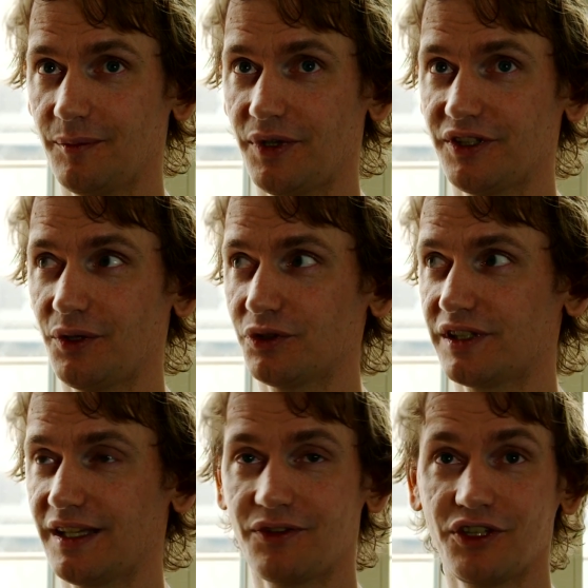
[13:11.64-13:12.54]
But now it's
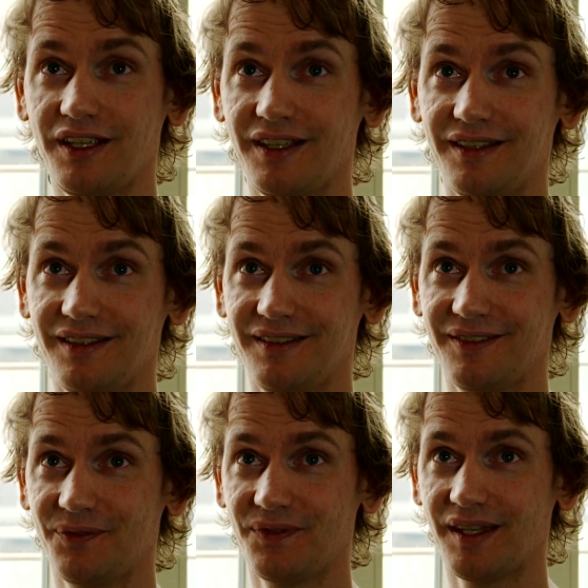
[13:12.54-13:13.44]
like every day.
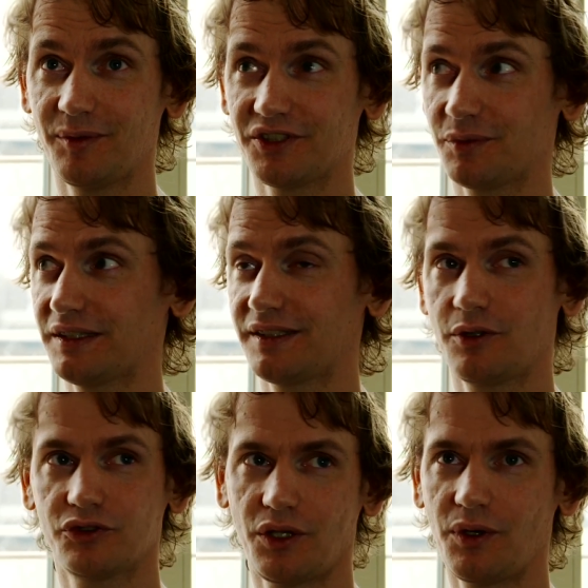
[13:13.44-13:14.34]
I mean, it doesn't matter,
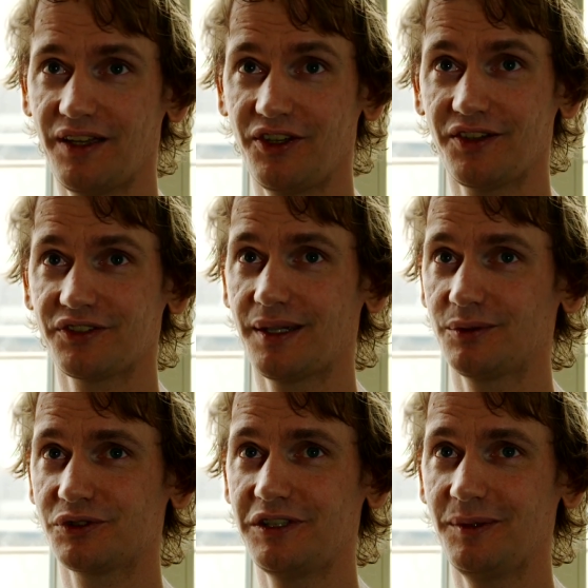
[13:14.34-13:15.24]
because now I have enough time
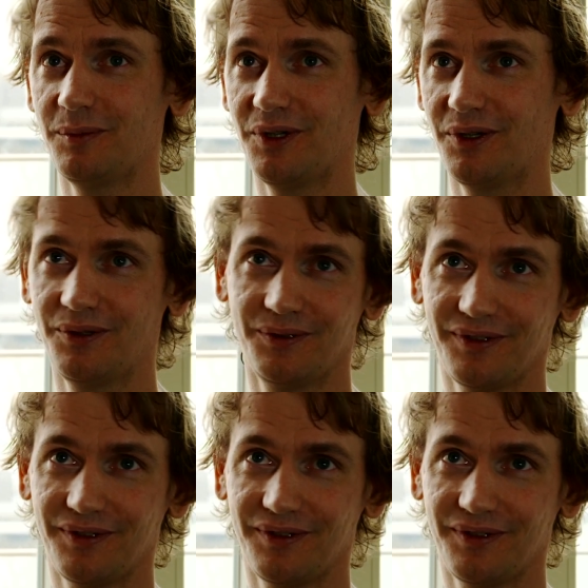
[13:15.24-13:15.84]
to sleep, you know.